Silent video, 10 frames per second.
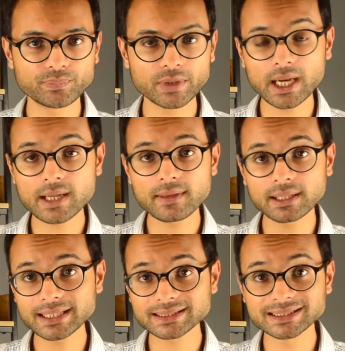and anything
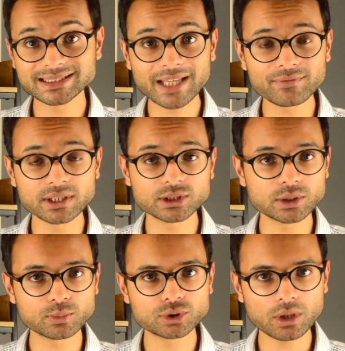less than 7 is
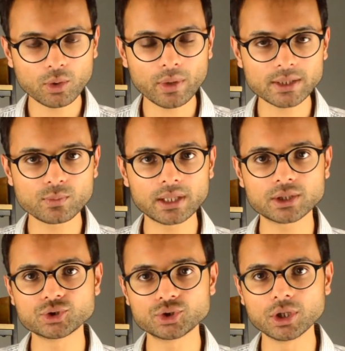someone who's got quite a
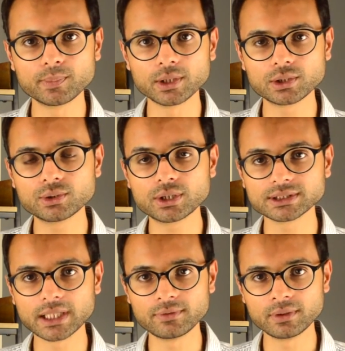well-controlled blood glucose
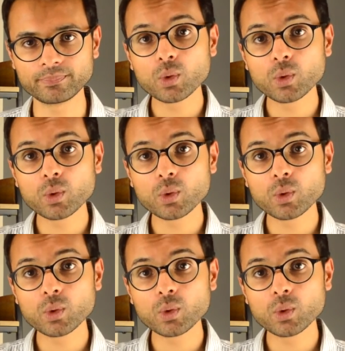level.